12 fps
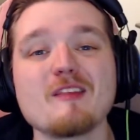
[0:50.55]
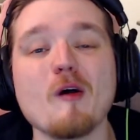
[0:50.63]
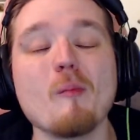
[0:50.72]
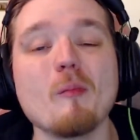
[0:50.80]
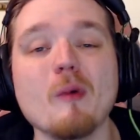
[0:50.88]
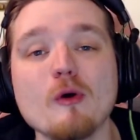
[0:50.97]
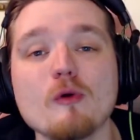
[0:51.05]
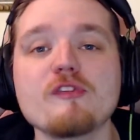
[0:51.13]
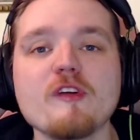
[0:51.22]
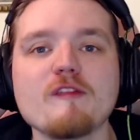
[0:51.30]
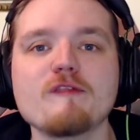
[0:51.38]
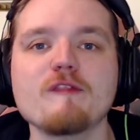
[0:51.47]
the
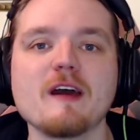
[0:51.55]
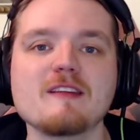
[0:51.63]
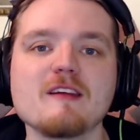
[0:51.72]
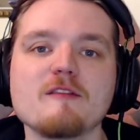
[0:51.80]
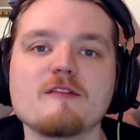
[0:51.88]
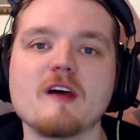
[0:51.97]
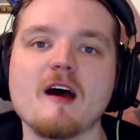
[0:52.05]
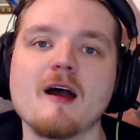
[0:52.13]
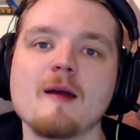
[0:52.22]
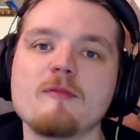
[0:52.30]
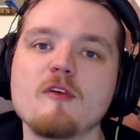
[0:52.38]
most effective time